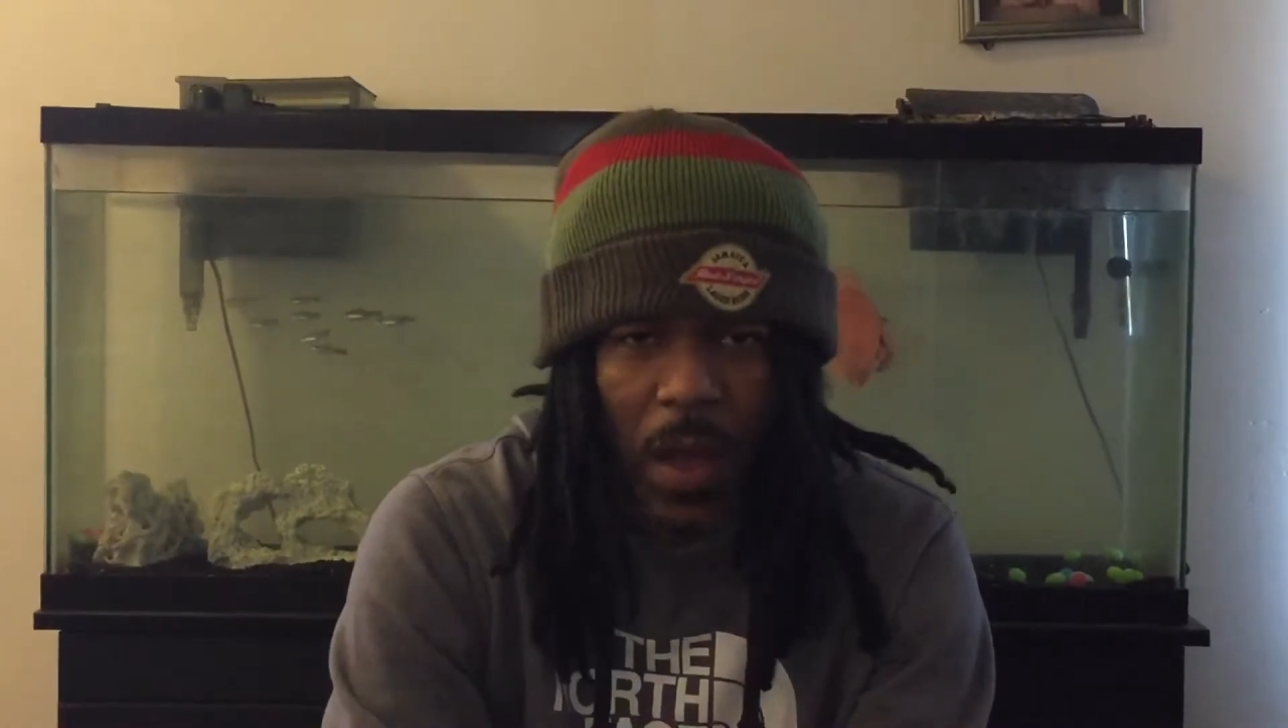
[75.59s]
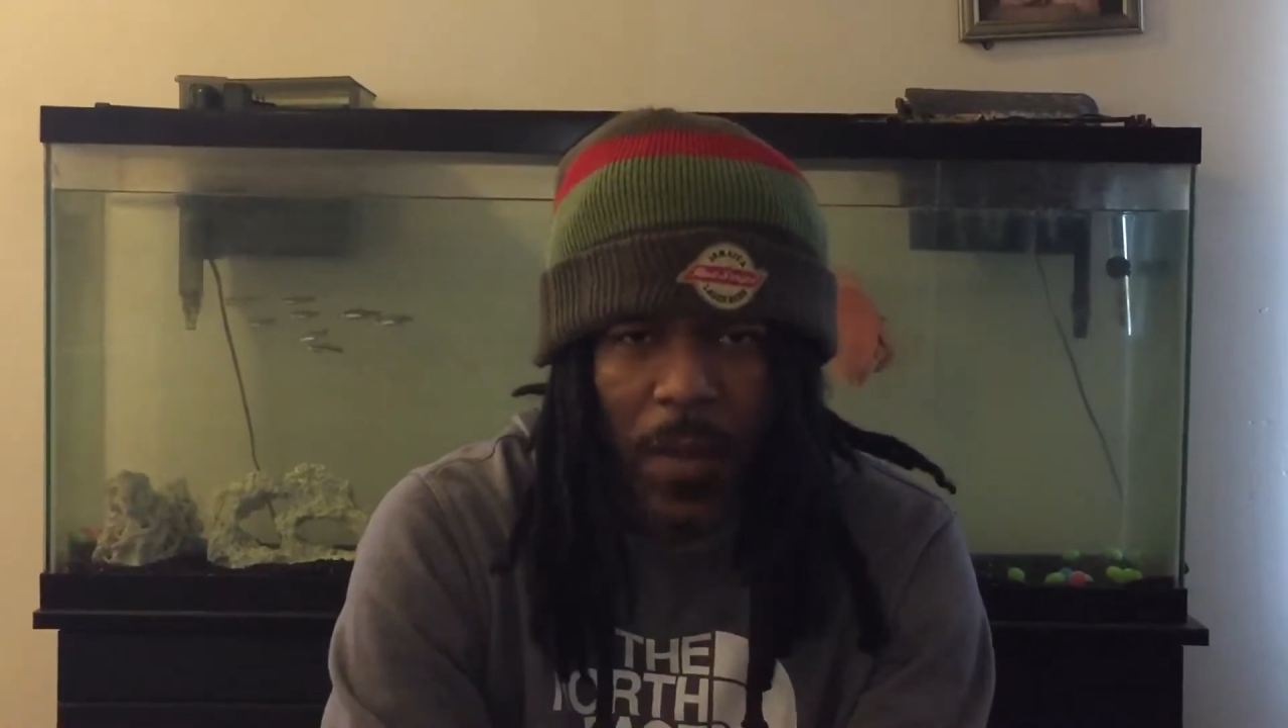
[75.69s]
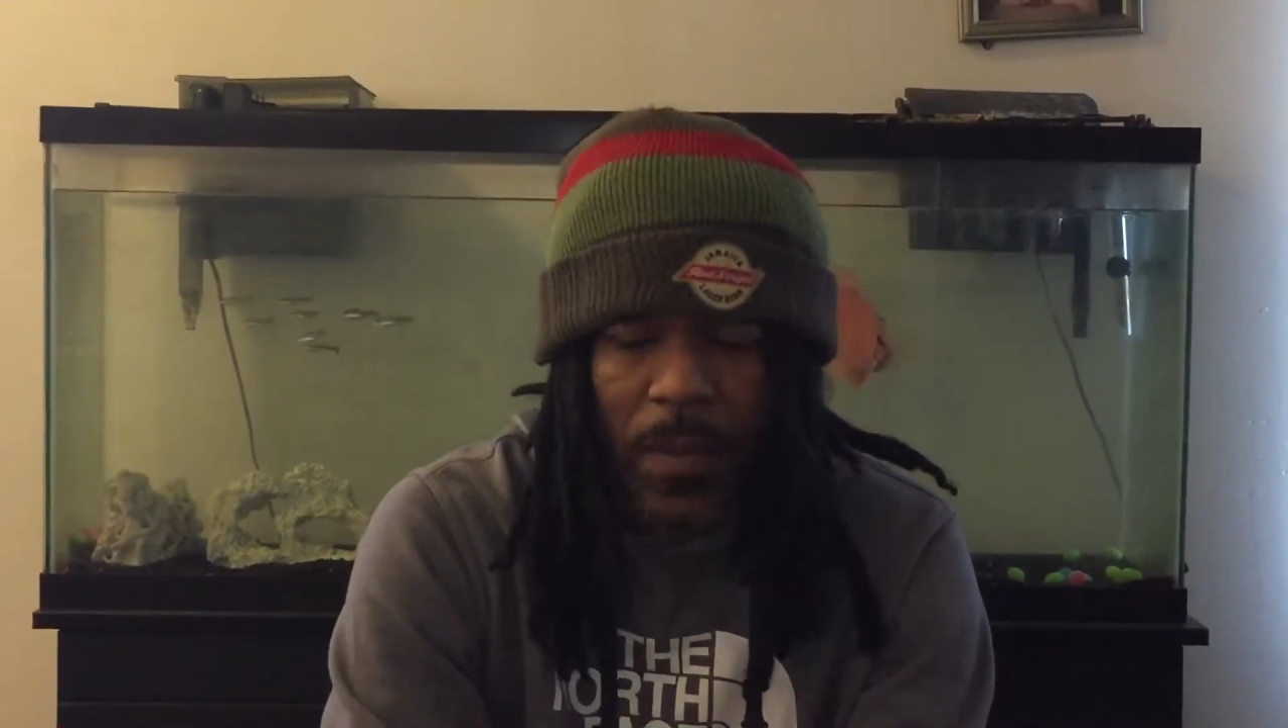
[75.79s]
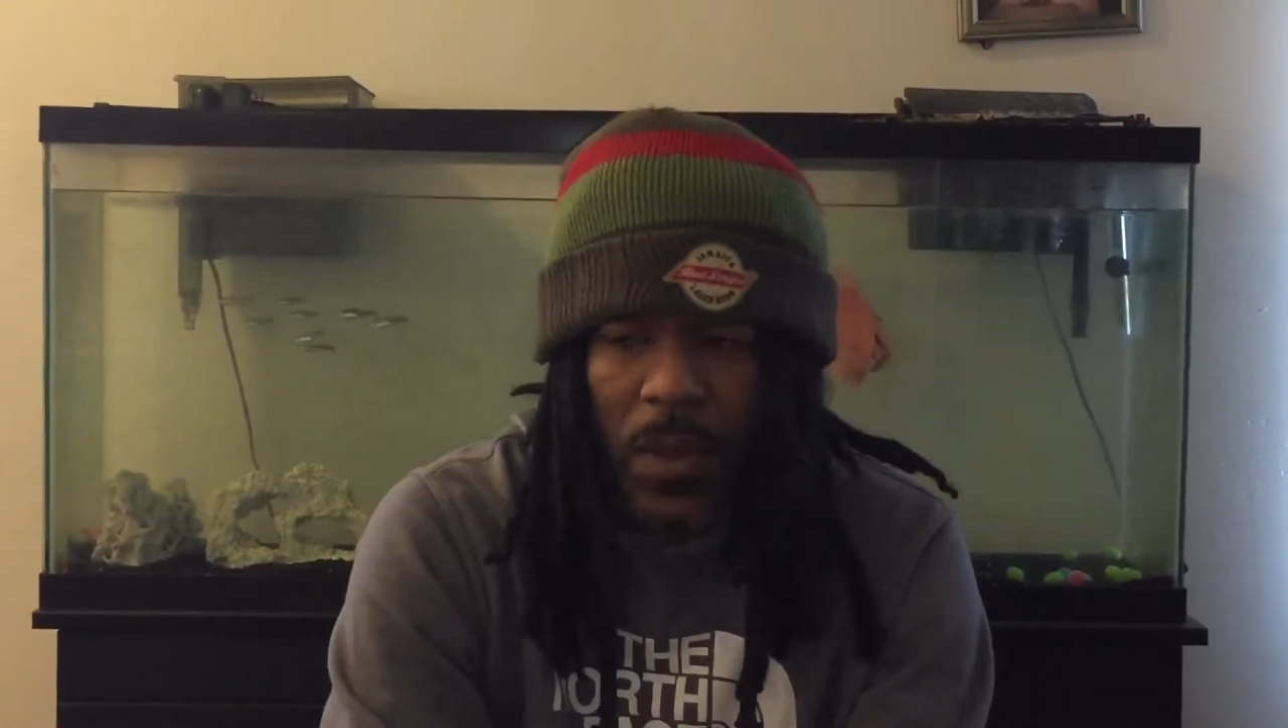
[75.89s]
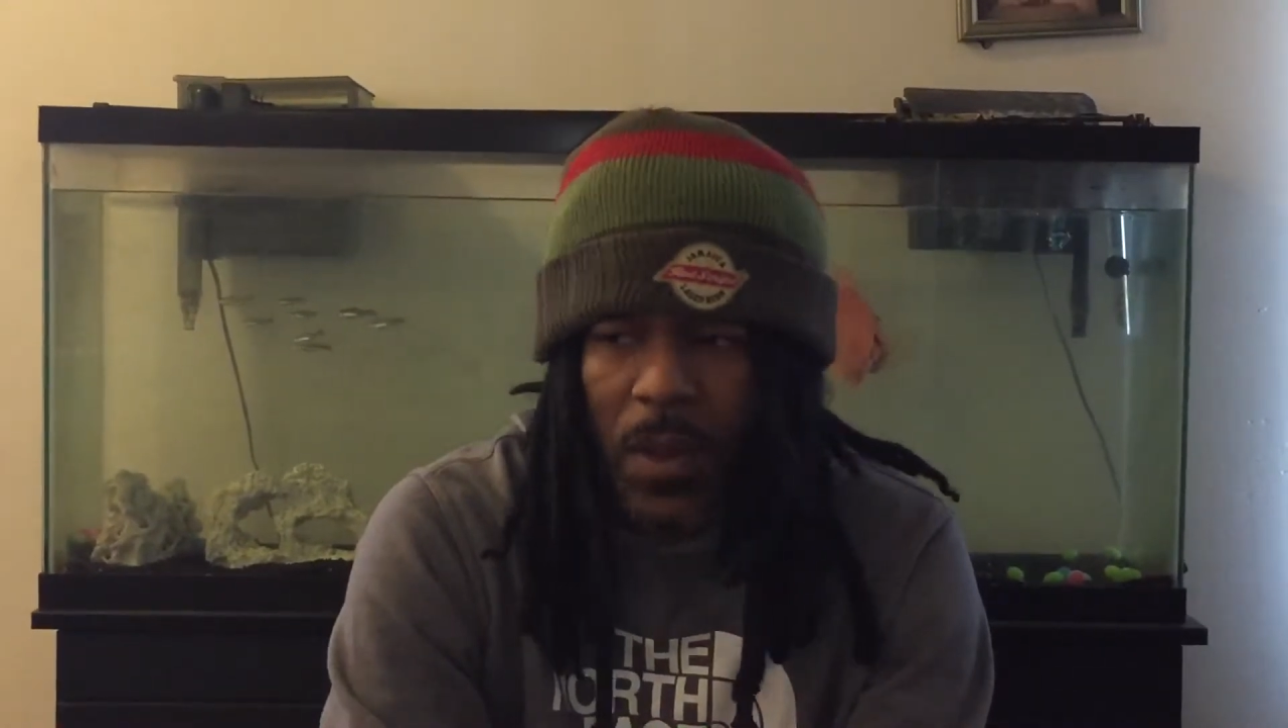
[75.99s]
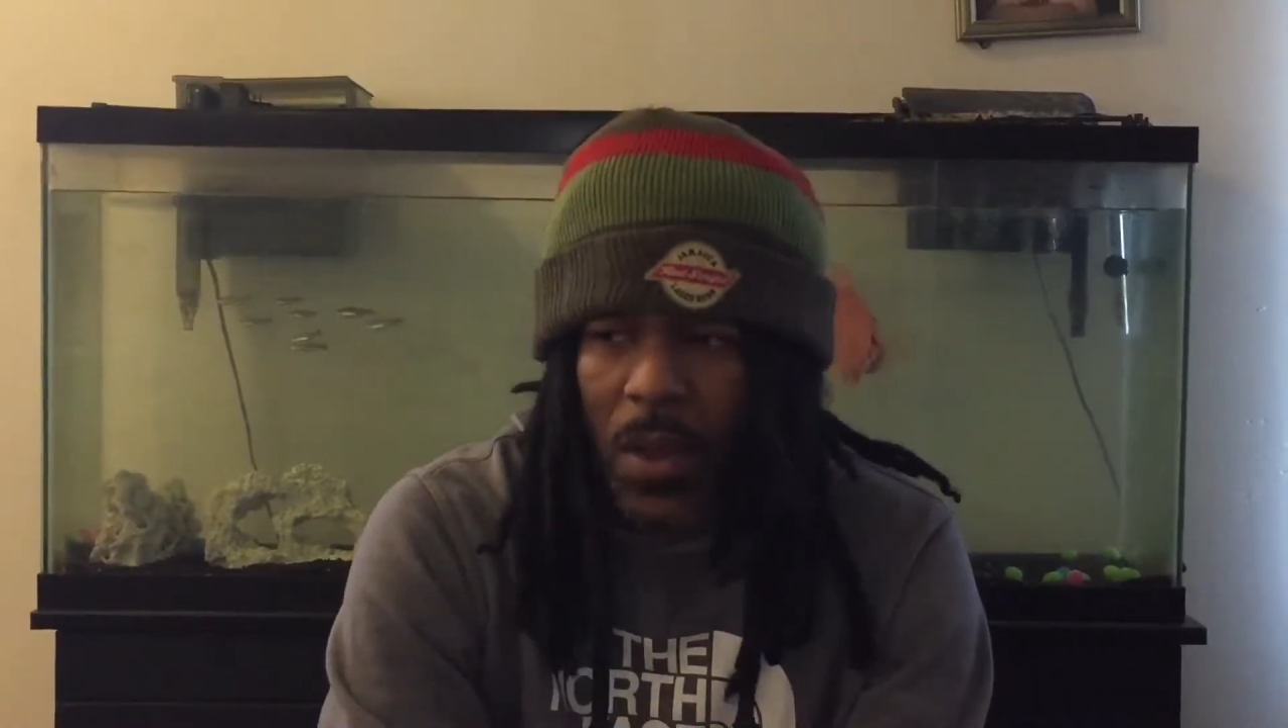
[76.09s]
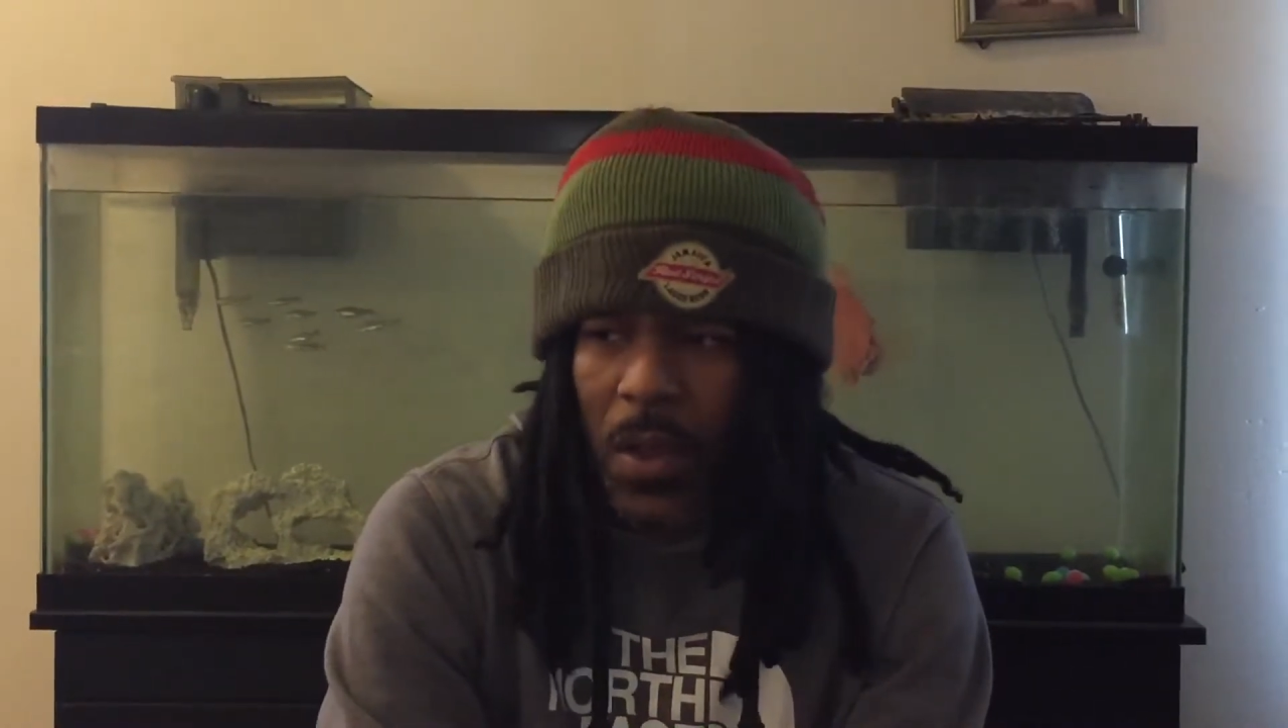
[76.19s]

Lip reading: up.